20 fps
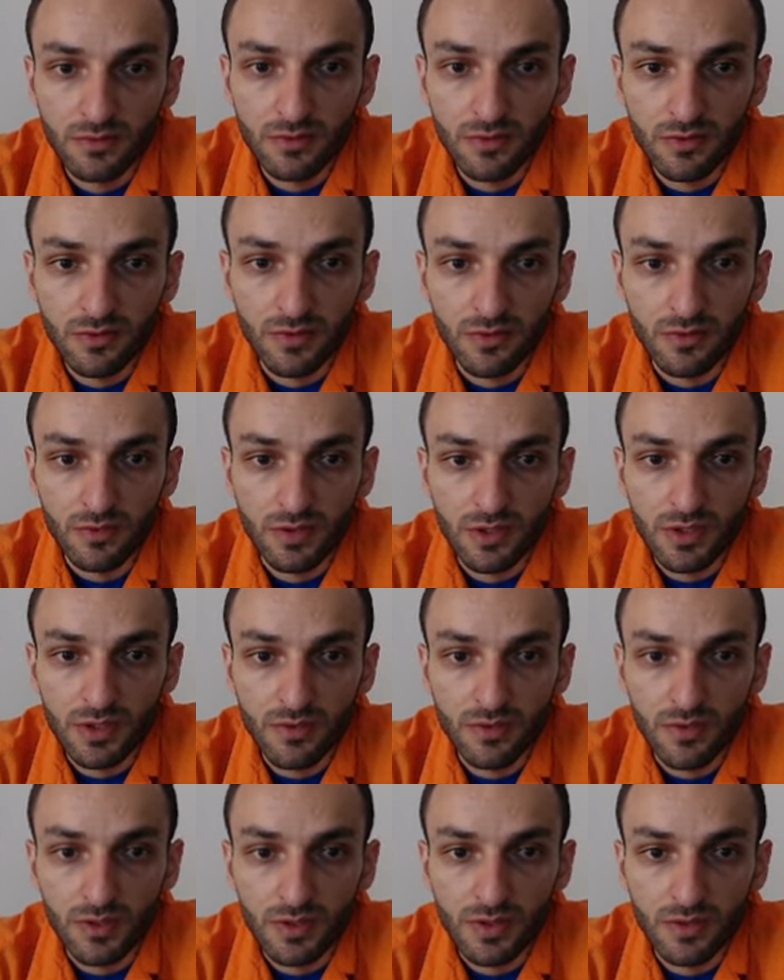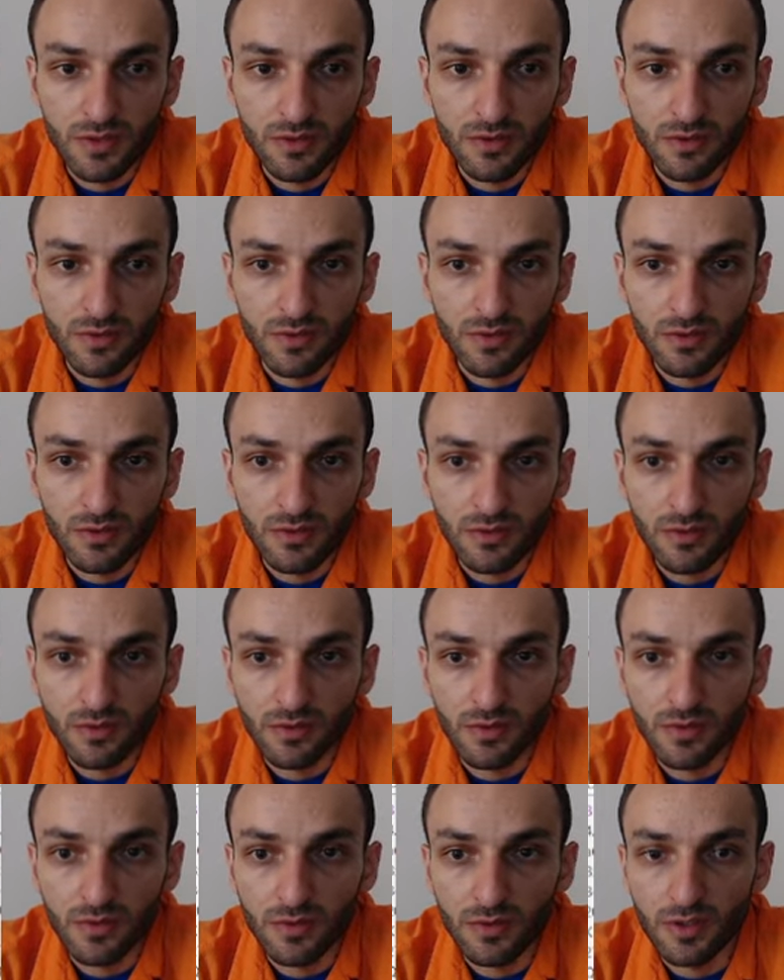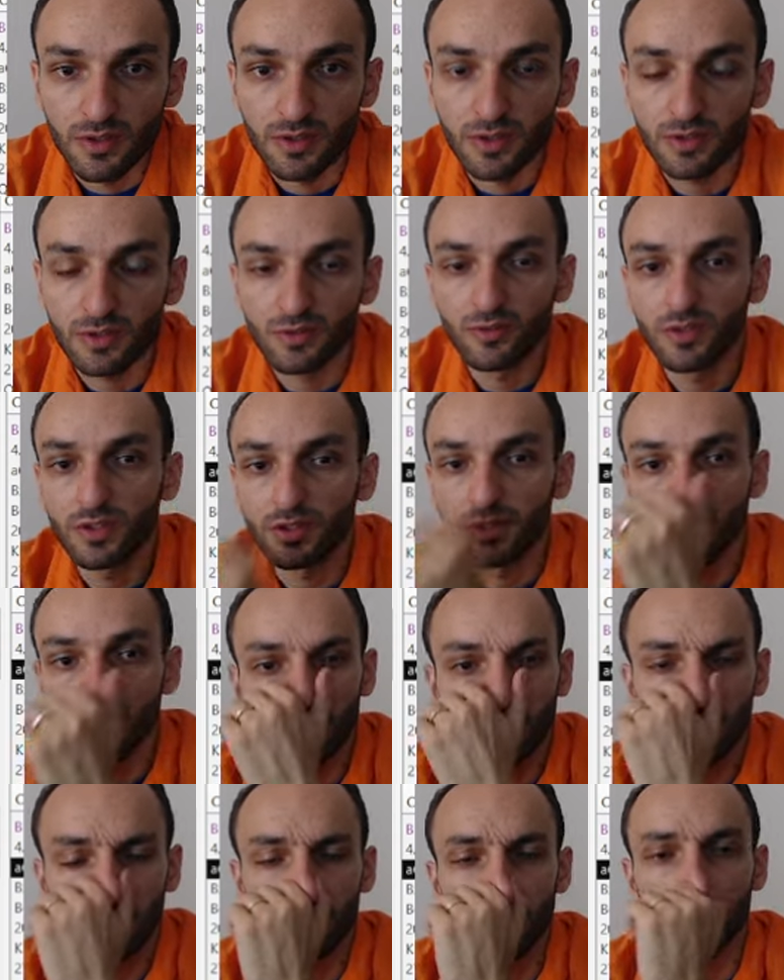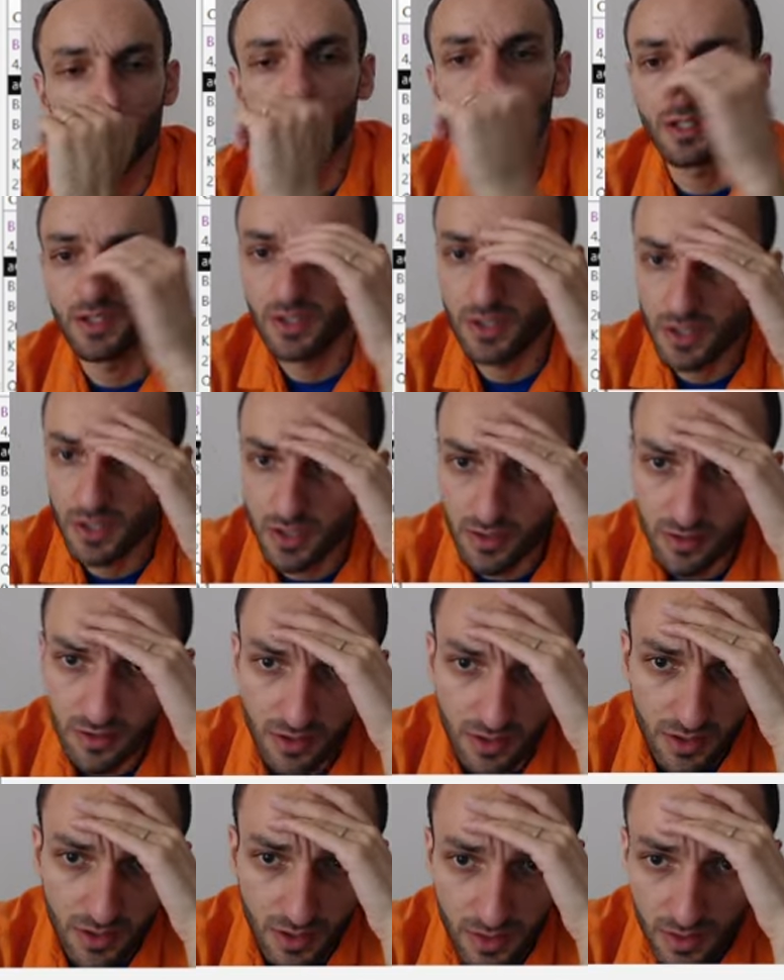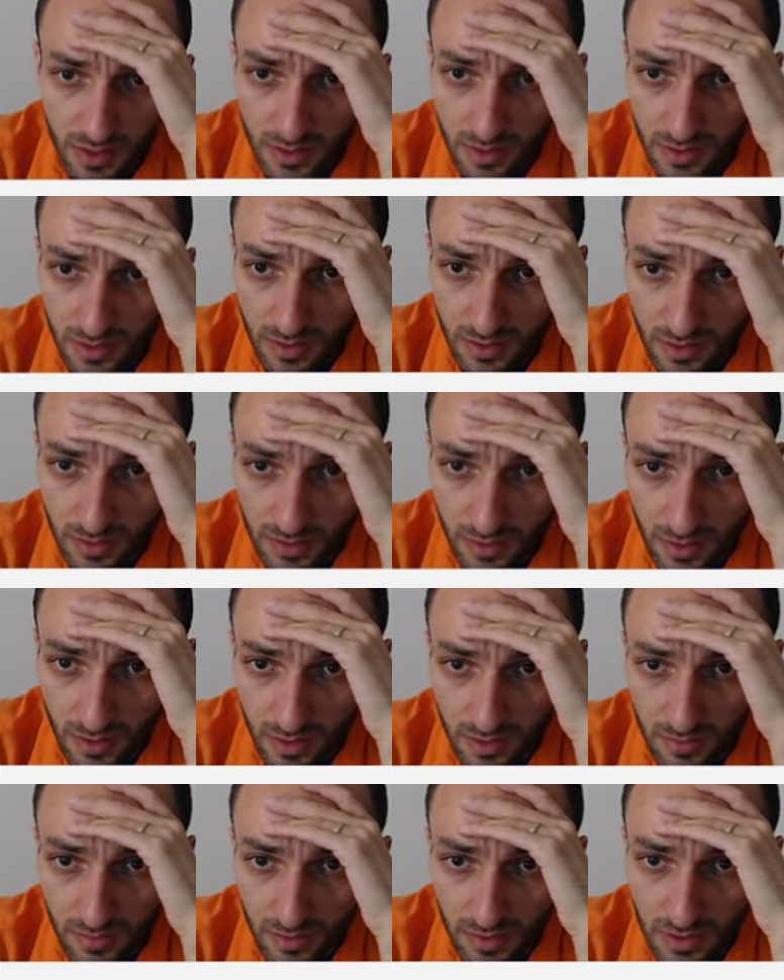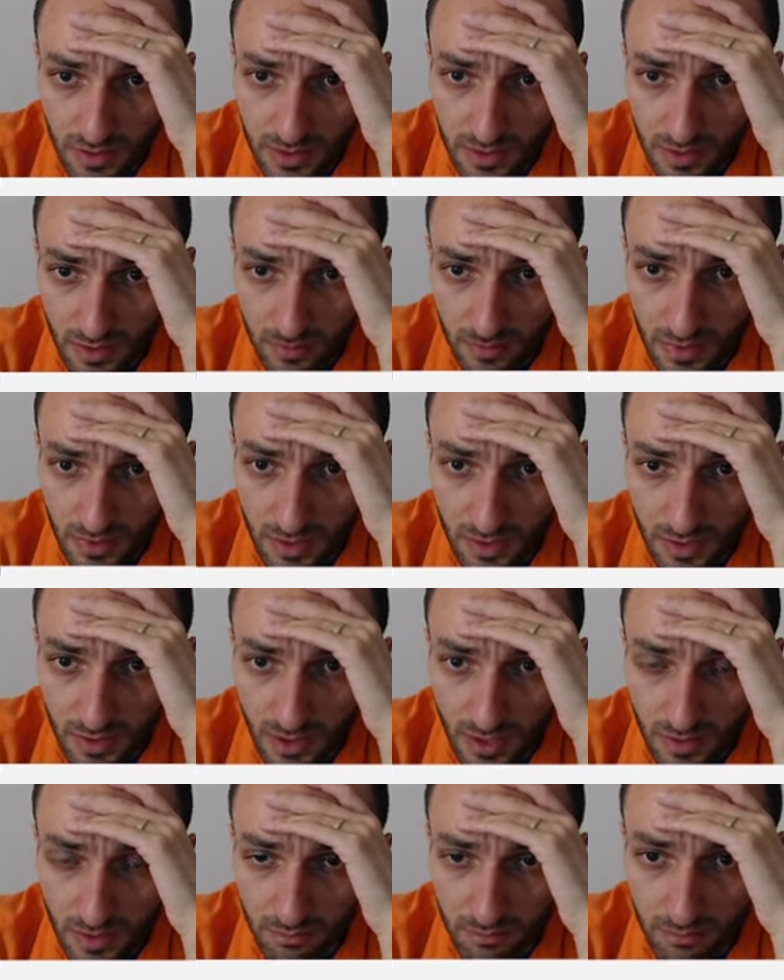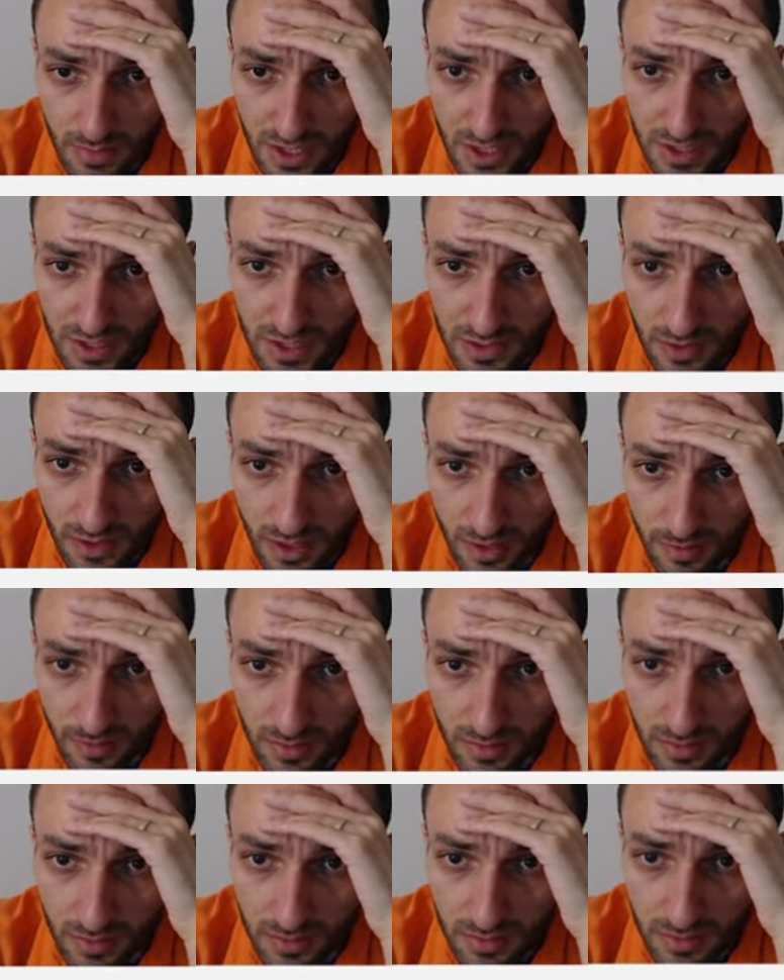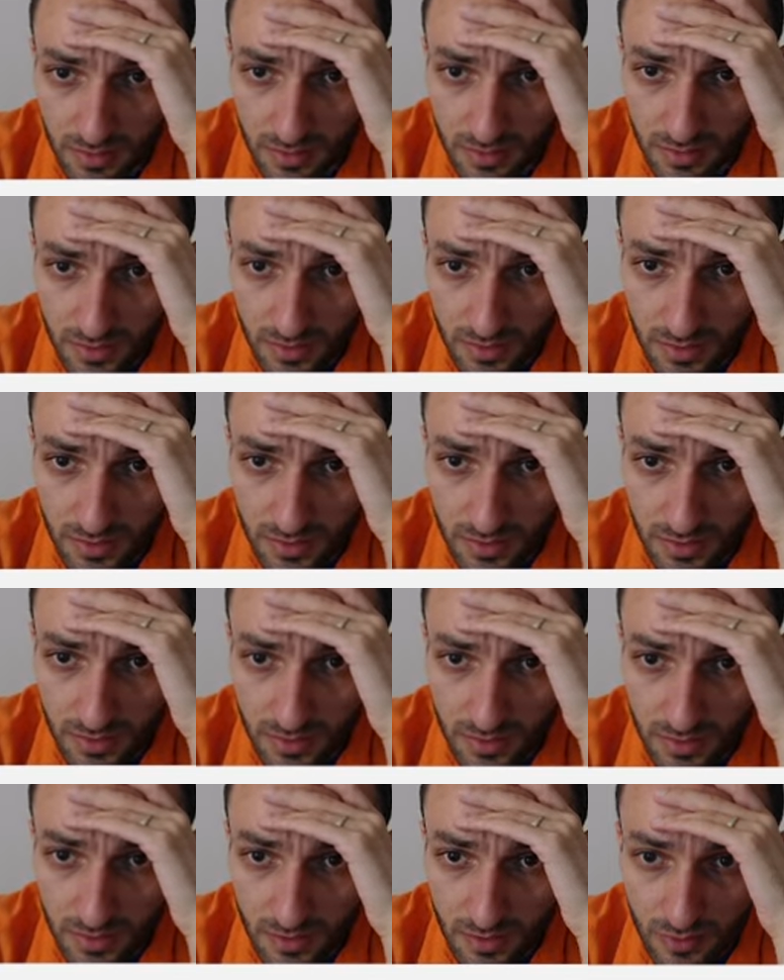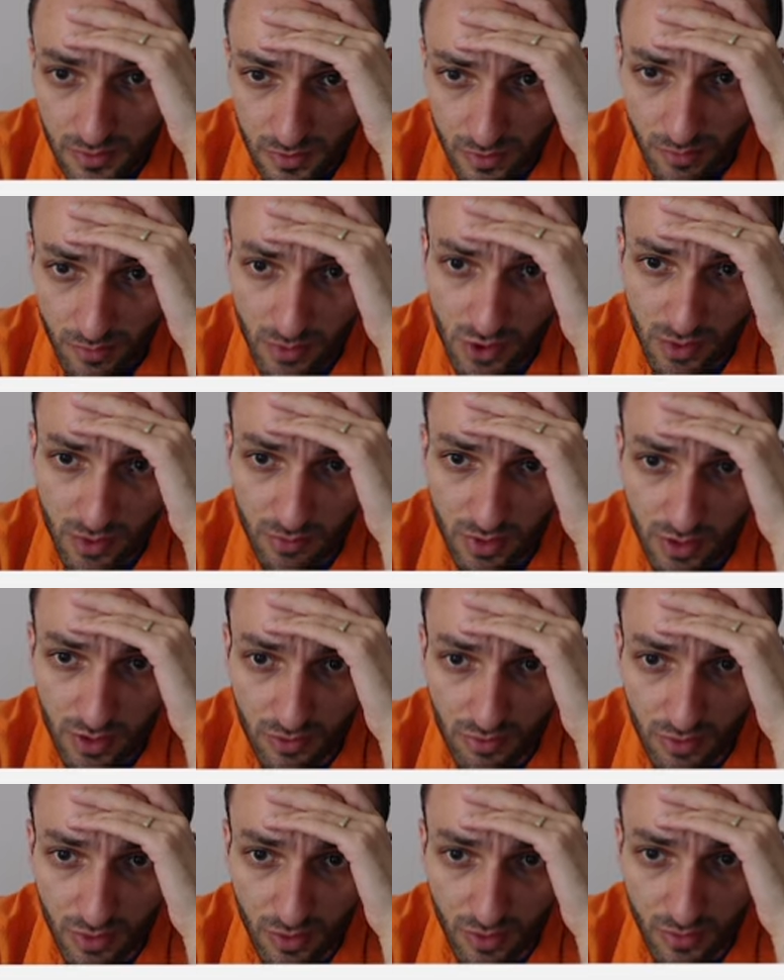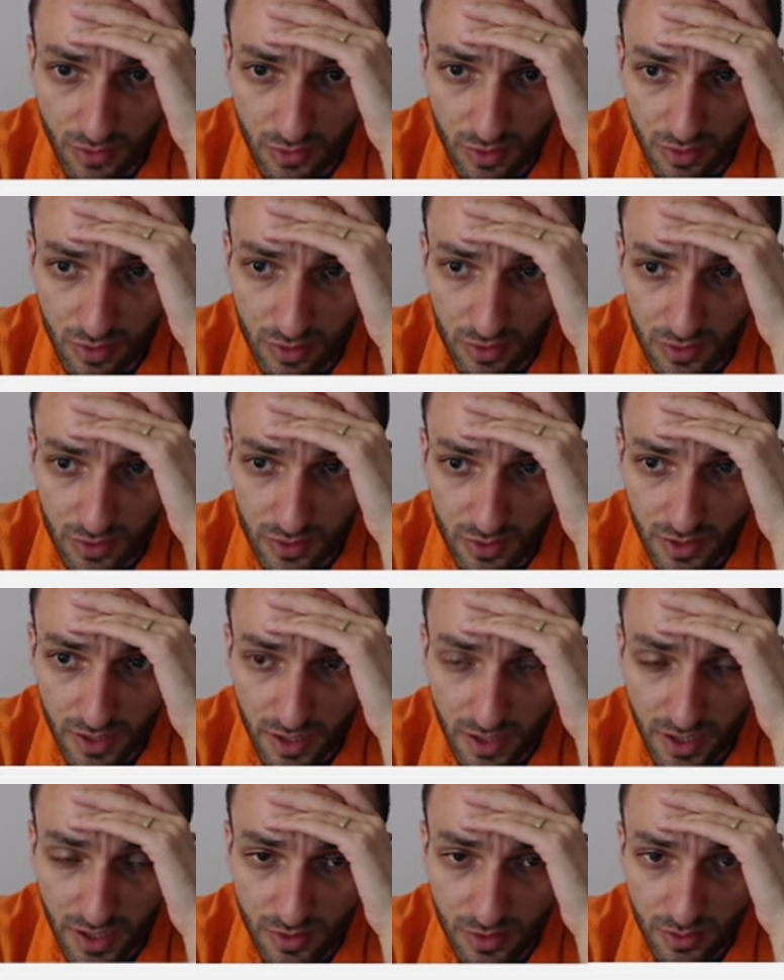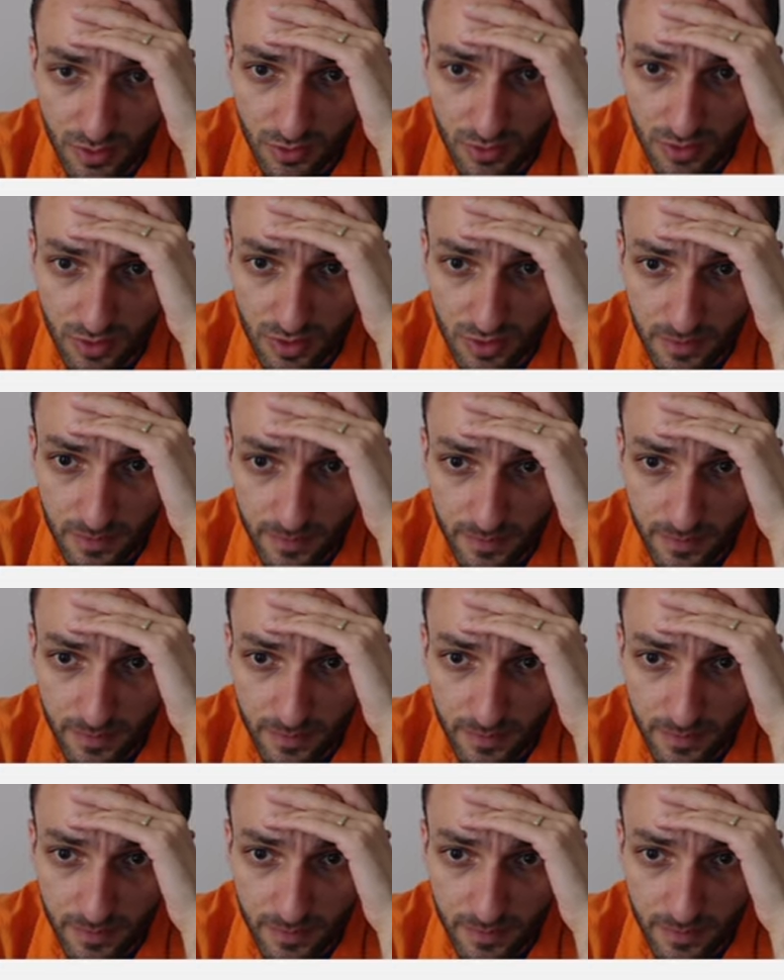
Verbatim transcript: So this was and Queen d2 and here I think something I mixed up. So bishop d3 of course, like I took